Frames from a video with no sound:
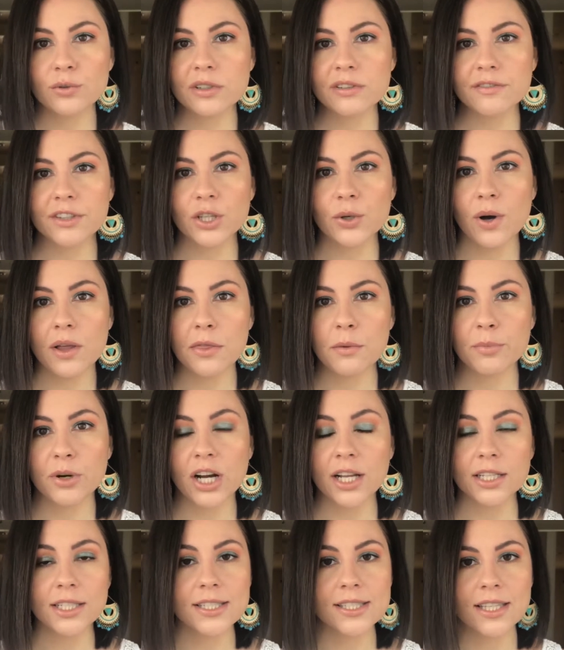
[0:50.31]
review on the
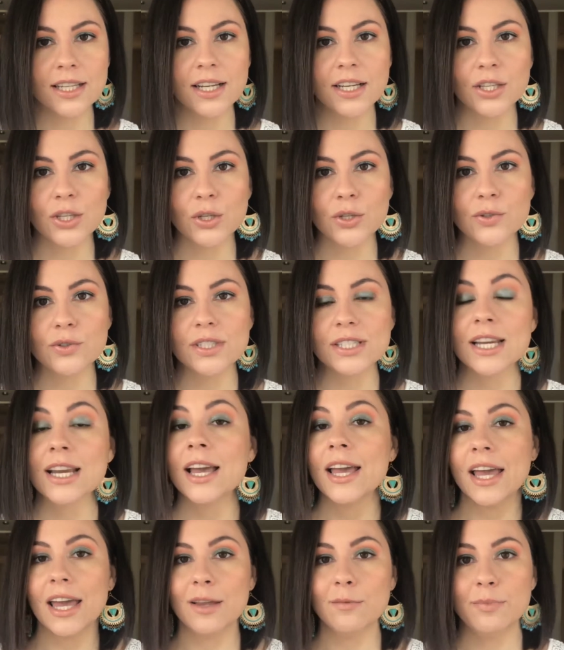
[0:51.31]
products that I used
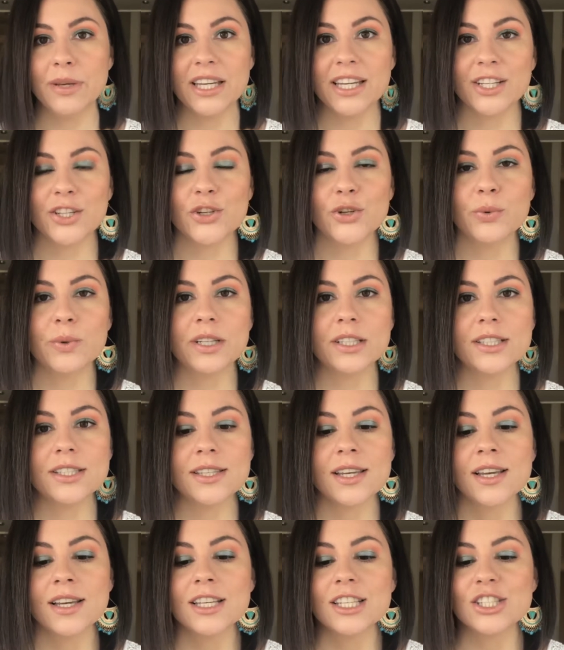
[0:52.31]
and pick new ones.